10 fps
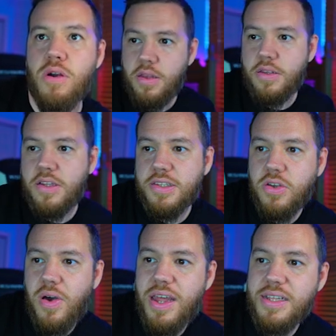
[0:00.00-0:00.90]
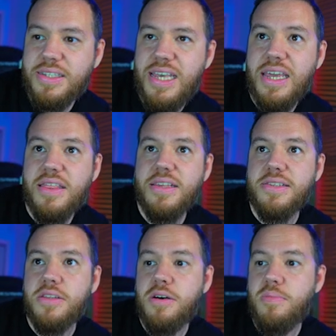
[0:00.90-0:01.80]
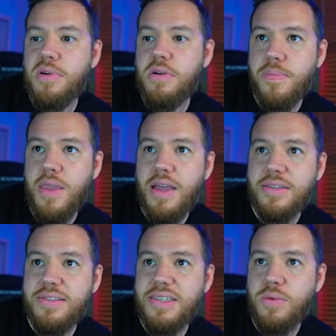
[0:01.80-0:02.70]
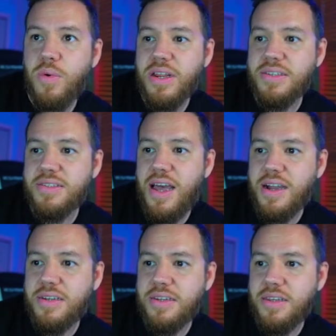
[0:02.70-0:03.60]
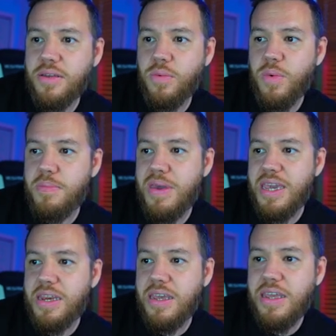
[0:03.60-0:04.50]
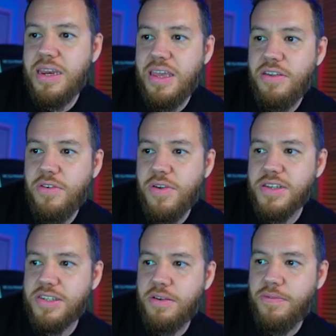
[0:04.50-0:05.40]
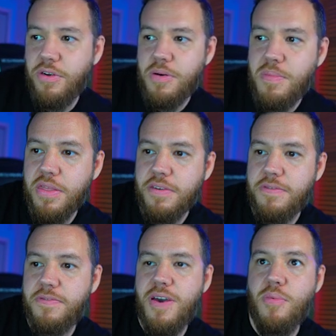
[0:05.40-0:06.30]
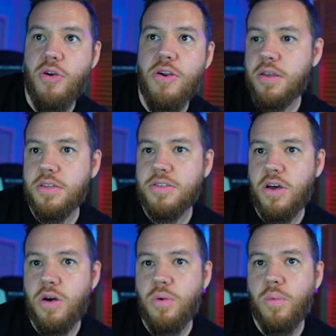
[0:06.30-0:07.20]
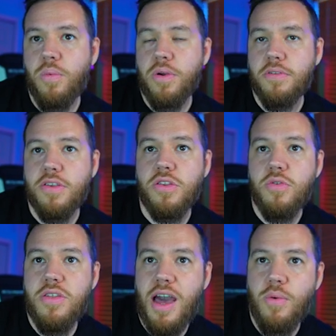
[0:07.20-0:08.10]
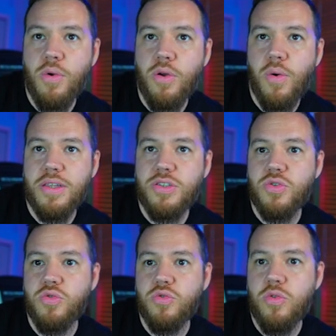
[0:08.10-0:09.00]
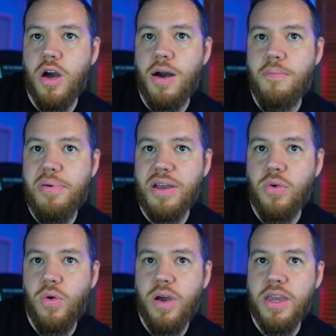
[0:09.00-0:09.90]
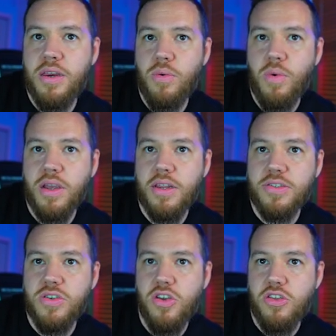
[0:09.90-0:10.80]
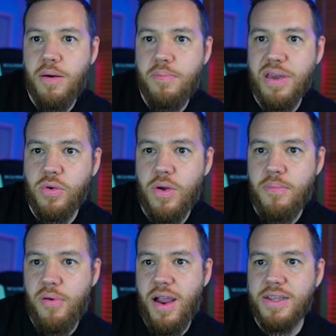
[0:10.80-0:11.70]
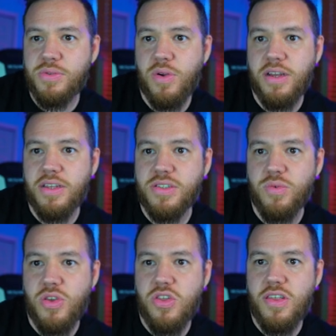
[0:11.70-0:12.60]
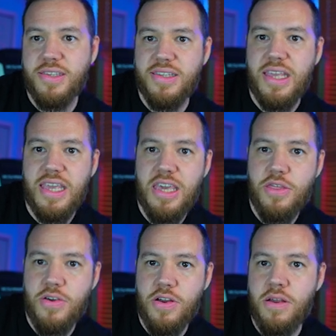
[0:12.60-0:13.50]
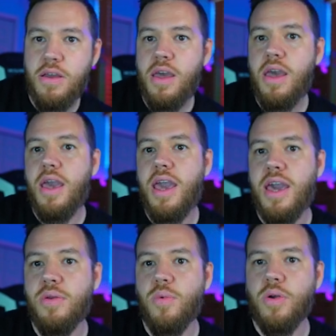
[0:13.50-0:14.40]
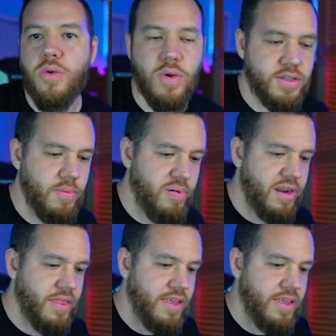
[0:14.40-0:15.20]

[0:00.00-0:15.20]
So let's go ahead and take this number and see what exactly we made in interest for the month of February. So to do that, we're going to Bitcoin. We're going to search Bitcoin price. We're going to switch this to Ether, and we're going to put in the